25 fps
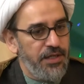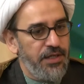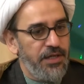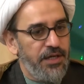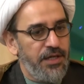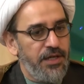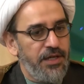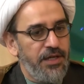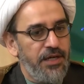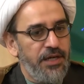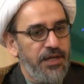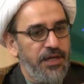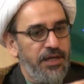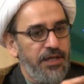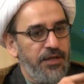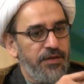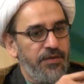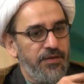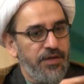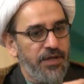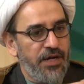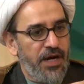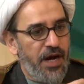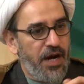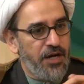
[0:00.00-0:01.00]
in
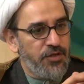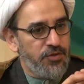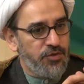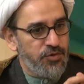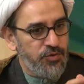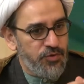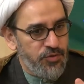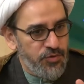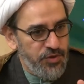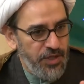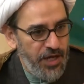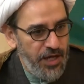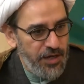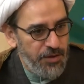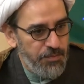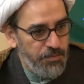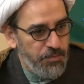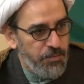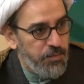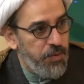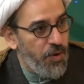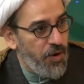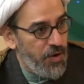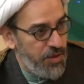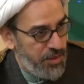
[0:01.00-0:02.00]
regards to that
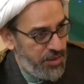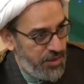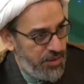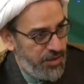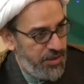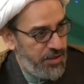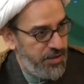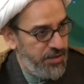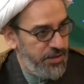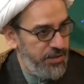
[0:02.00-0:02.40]
birth.